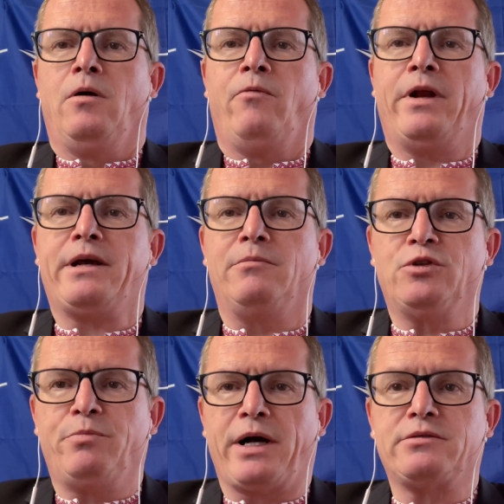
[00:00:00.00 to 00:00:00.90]
Welcome
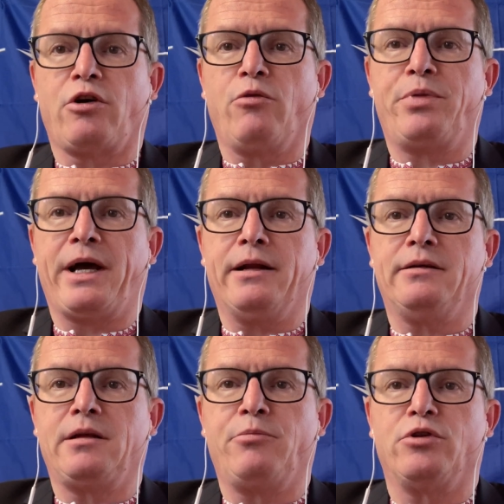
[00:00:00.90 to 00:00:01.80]
to Pax
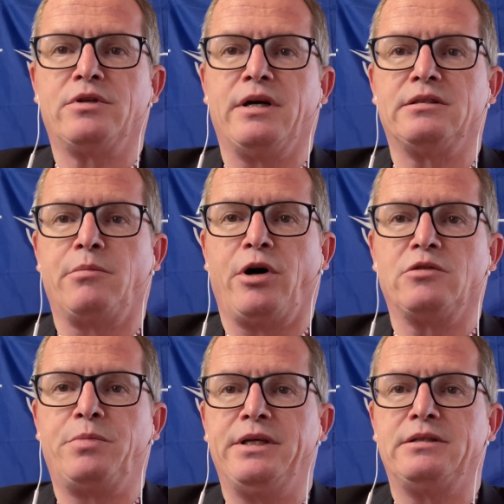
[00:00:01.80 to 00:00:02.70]
Europiana, the podcast
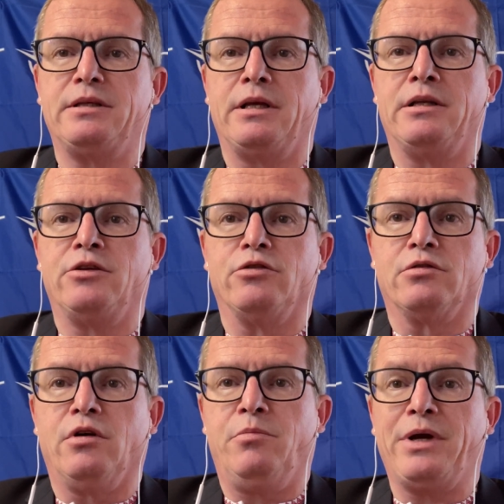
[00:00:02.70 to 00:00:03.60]
about peace in
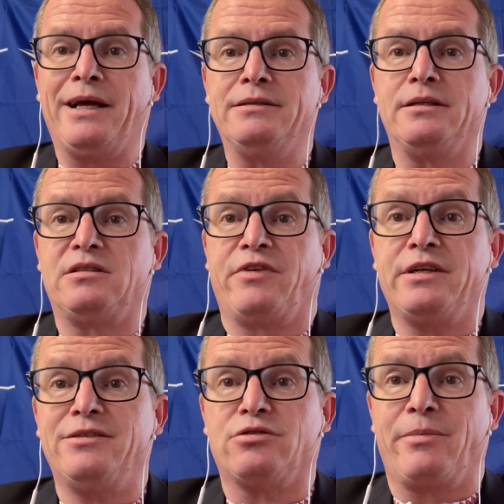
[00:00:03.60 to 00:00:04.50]
Europe. And it's
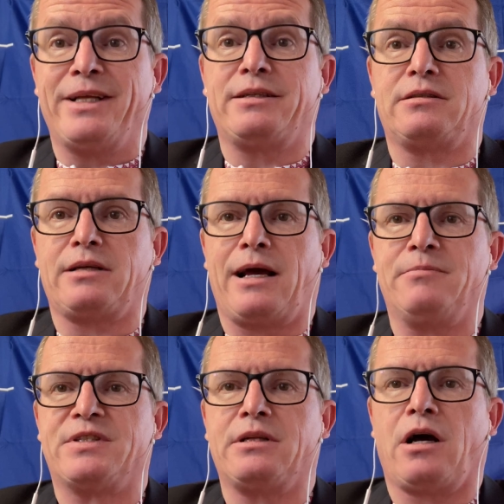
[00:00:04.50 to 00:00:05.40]
very dramatic
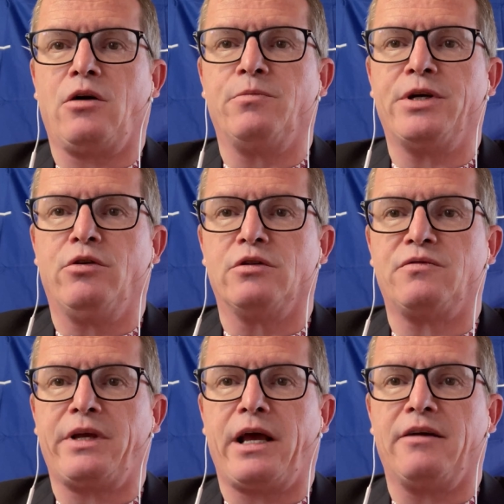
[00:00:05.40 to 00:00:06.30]
times now because
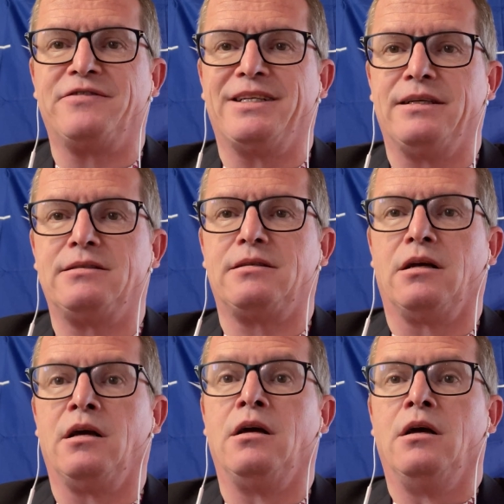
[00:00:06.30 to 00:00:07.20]
we have this
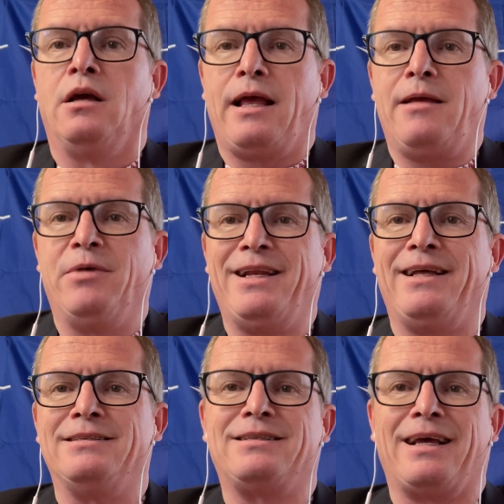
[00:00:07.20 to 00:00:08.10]

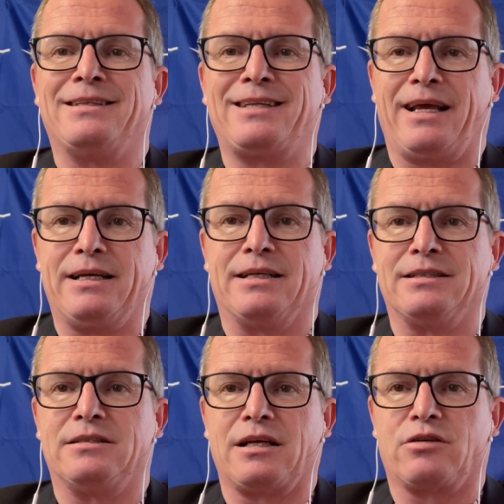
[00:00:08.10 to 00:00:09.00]
imminent attack and
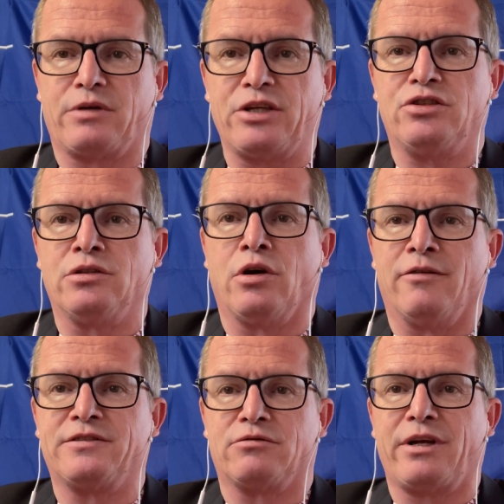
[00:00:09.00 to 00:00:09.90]
this aggression
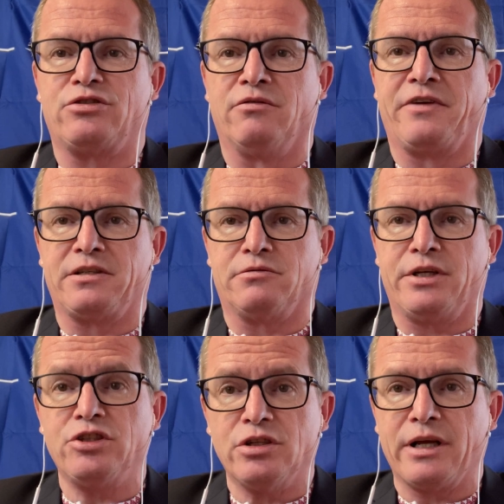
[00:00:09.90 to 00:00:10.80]
of the Russian
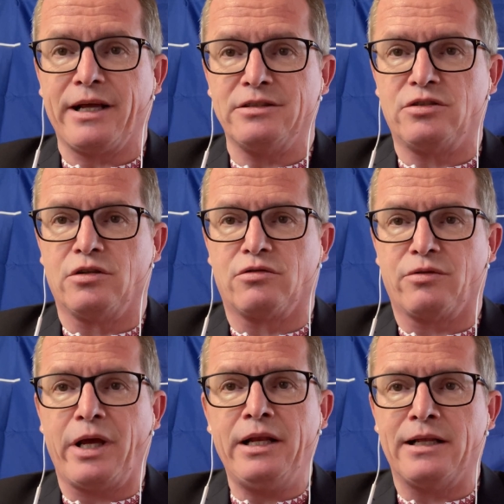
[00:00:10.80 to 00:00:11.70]
Federation against
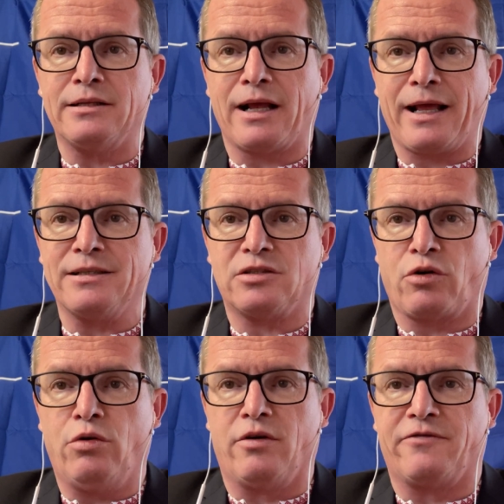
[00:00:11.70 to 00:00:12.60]
Ukraine and against
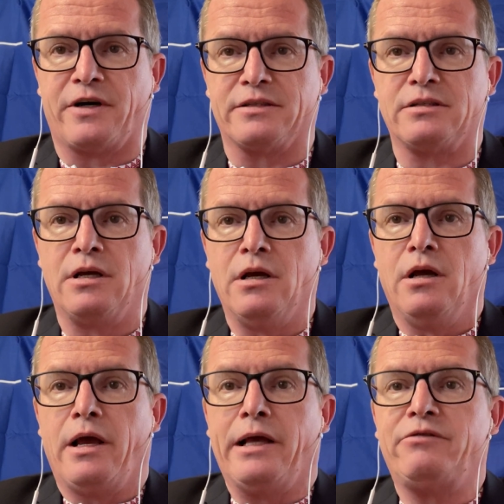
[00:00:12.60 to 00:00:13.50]
all of us.
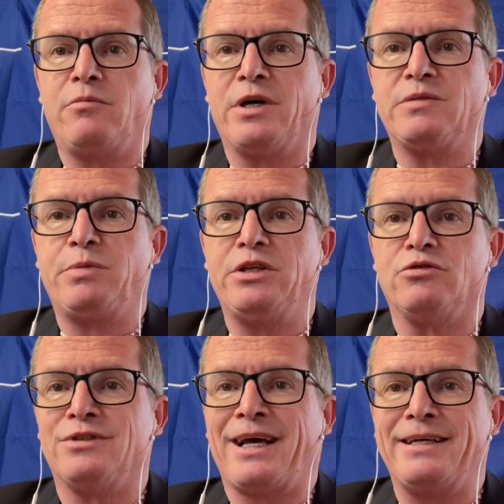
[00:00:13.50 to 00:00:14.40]
And we must be
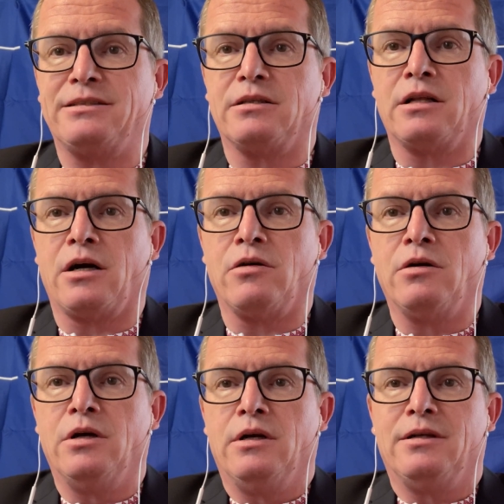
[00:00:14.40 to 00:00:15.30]
united now.
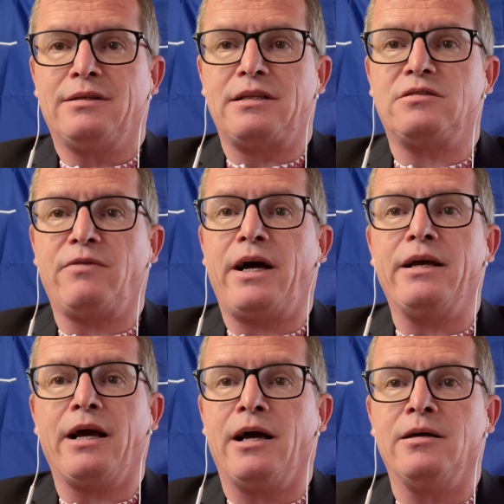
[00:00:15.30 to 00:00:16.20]
That's
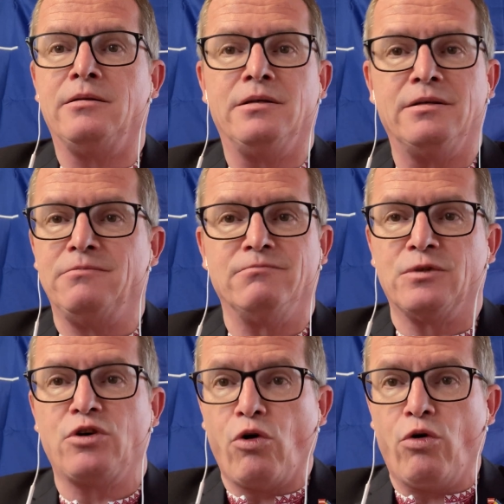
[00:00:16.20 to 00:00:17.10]
why I
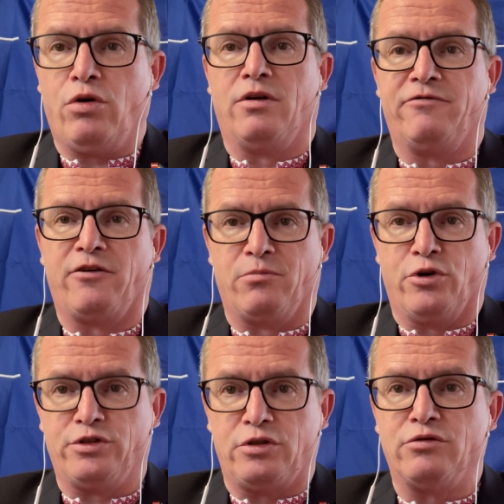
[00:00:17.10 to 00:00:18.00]
call for
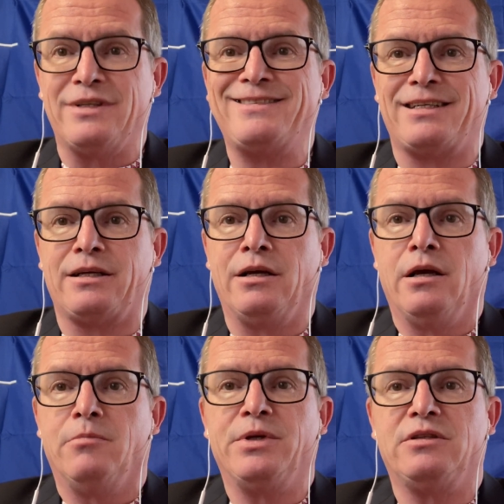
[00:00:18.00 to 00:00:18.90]
more unity
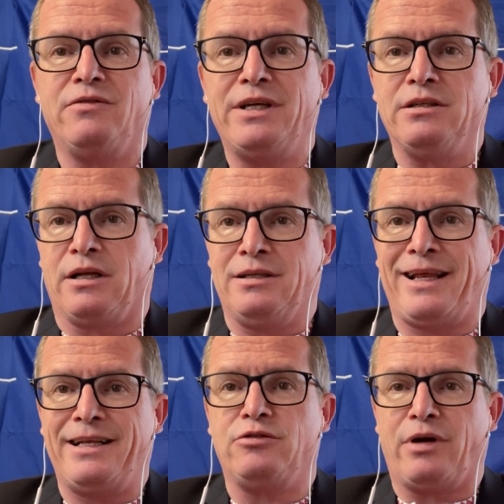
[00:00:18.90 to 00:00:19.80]
between the
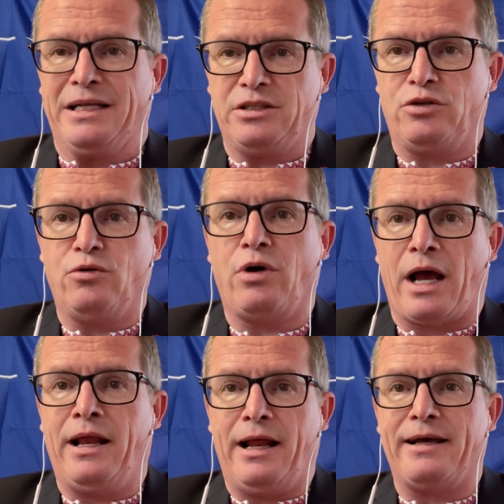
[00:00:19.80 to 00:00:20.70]
NATO and EU
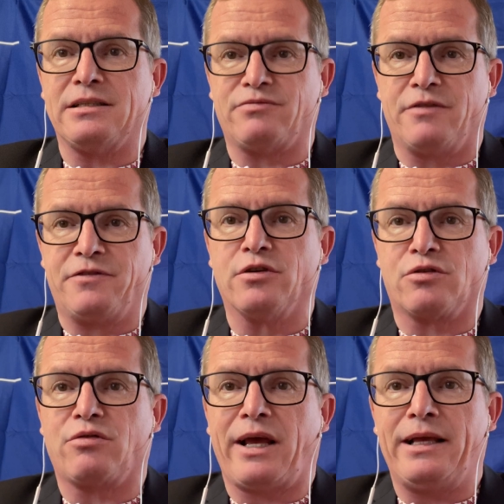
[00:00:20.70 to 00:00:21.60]
allies with
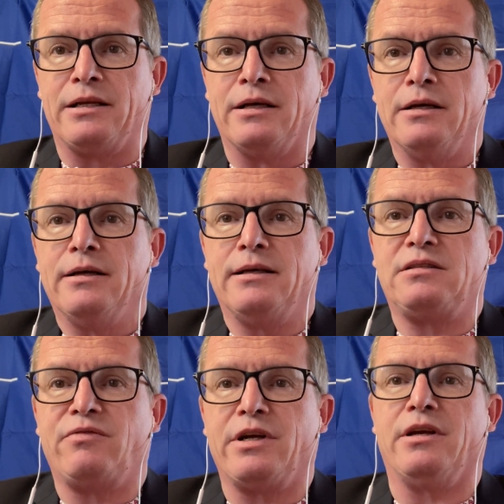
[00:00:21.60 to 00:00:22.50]
Ukraine.
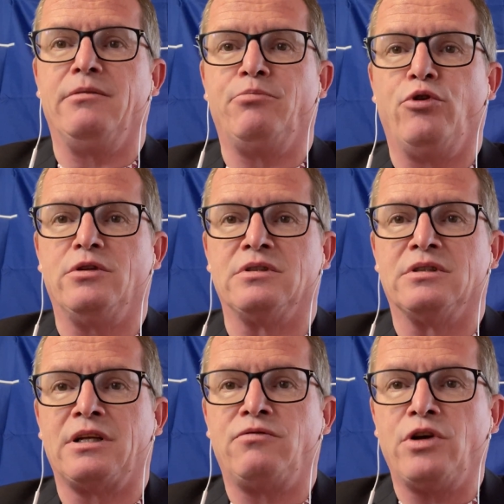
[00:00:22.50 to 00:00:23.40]
It's very important
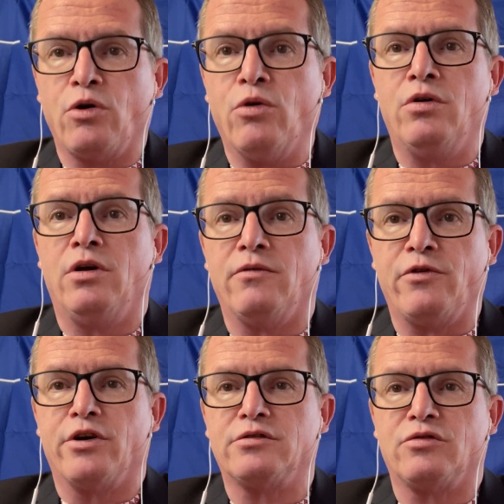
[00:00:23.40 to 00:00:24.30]
that we all
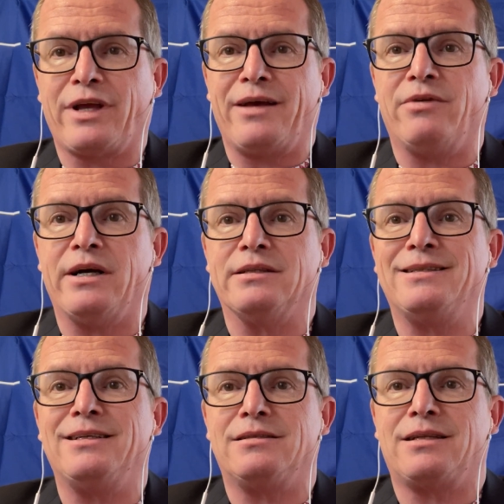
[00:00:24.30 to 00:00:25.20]
work together at
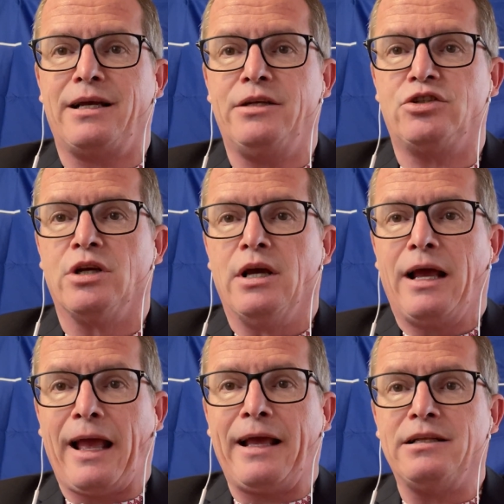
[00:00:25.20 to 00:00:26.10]
this stage
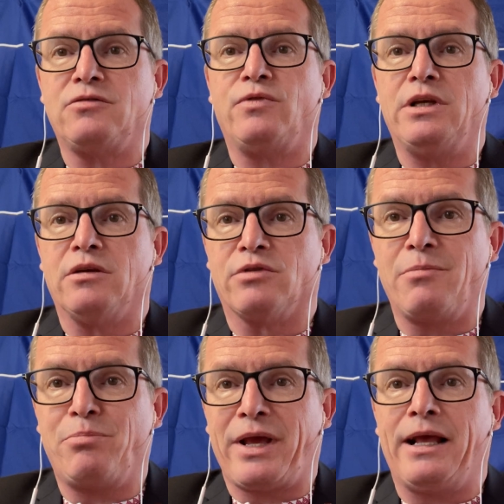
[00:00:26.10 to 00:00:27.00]
and we
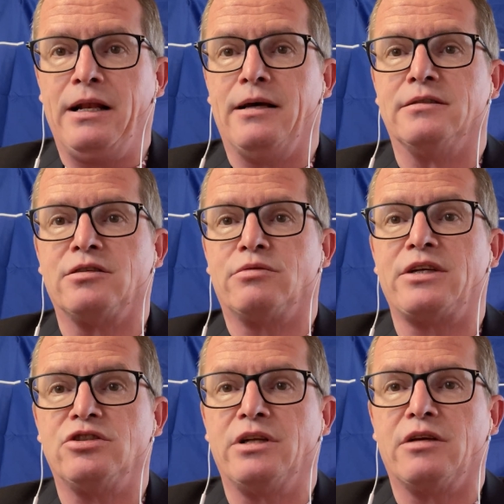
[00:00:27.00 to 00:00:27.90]
repel the
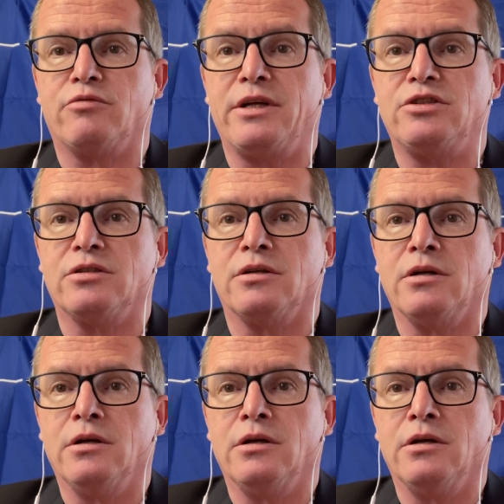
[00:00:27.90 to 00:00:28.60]
Russian aggression.